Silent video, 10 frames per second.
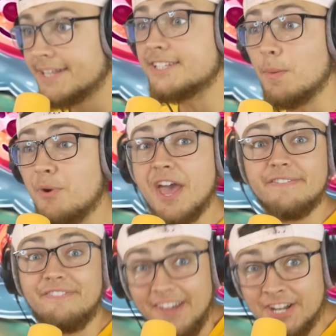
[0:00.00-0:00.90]
up, we have
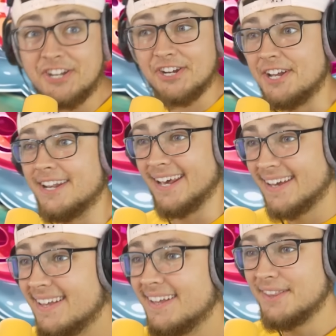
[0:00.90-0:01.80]
Vincent,
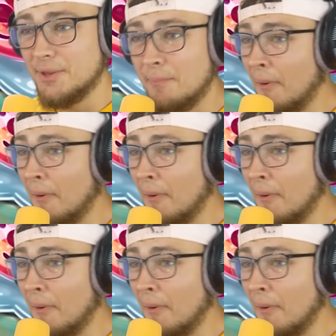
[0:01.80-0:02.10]
the